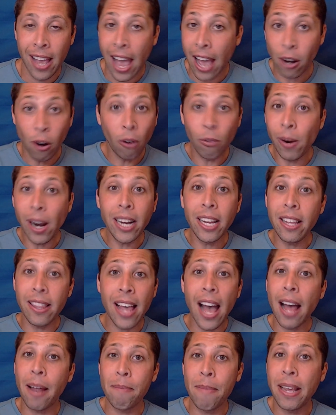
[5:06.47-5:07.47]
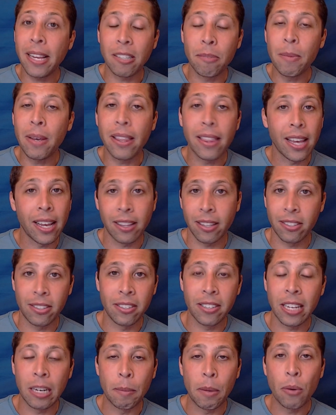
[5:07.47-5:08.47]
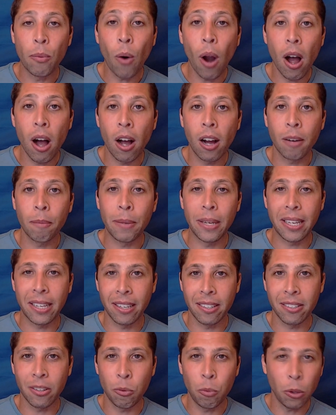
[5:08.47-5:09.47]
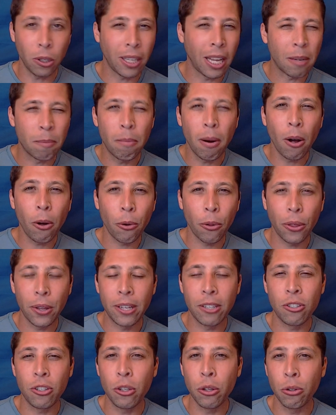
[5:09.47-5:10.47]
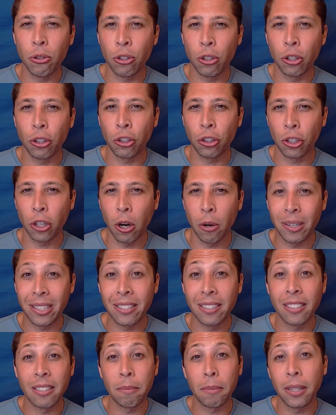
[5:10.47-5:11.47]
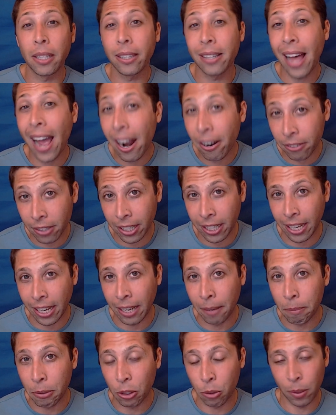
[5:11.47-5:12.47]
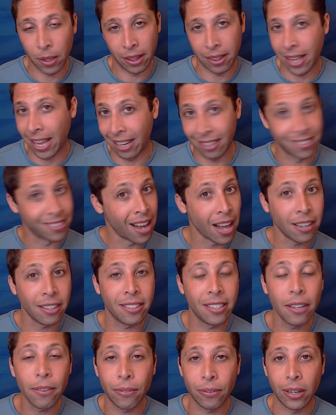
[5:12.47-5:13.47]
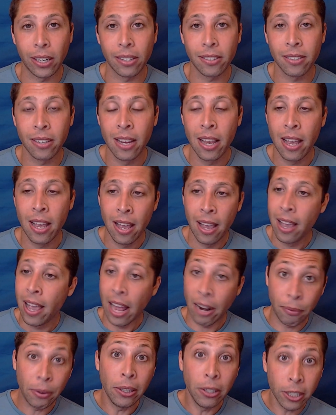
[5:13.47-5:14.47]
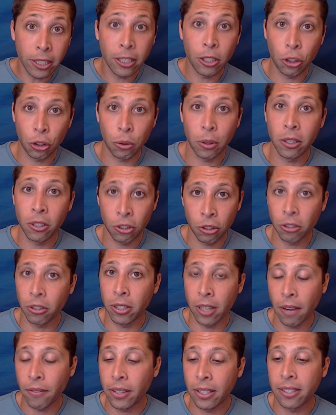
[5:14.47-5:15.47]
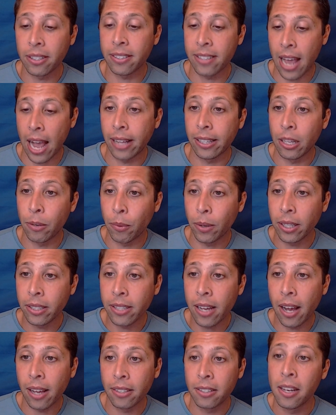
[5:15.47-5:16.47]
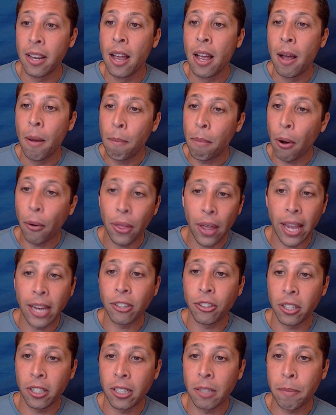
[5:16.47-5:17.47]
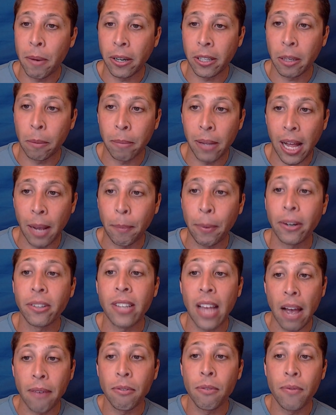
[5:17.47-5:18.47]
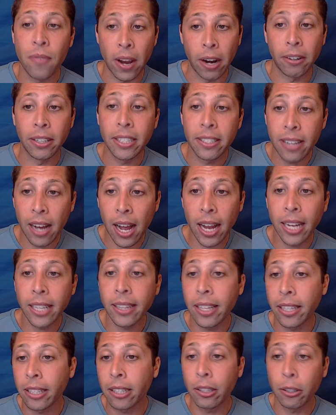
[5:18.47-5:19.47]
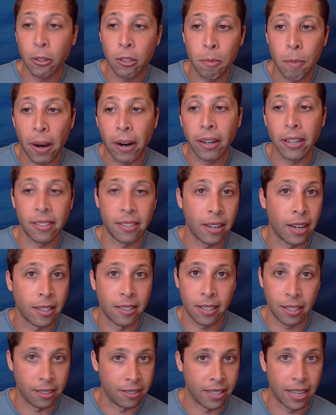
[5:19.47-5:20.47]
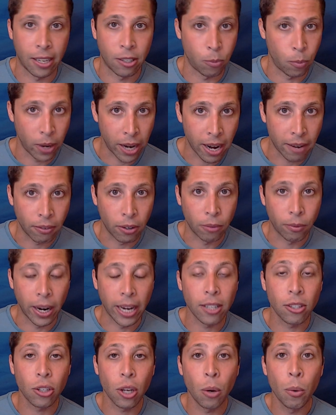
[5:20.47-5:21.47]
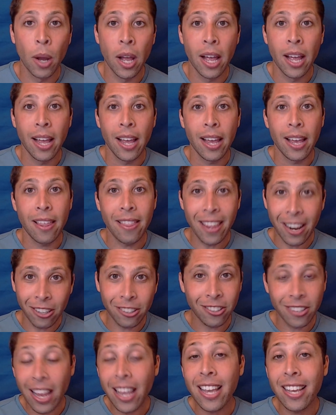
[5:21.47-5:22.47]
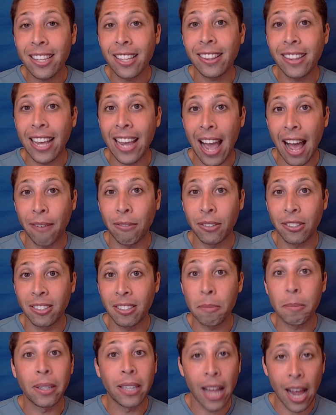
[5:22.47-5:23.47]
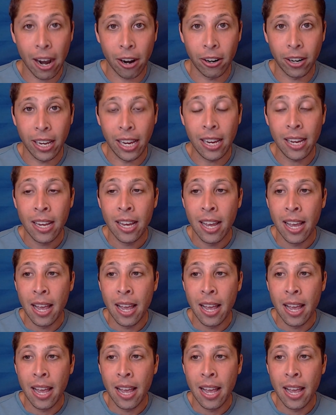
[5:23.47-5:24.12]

And already that makes me think this is going to be wrong because a word like both is used to show a similarity between things, not a difference. And if we look at the choice, sure enough, that's exactly what it does. Both Asian and American black bears have a varied diet that includes berries, nuts, insects, whatever, right? So they're saying that they have a similarity.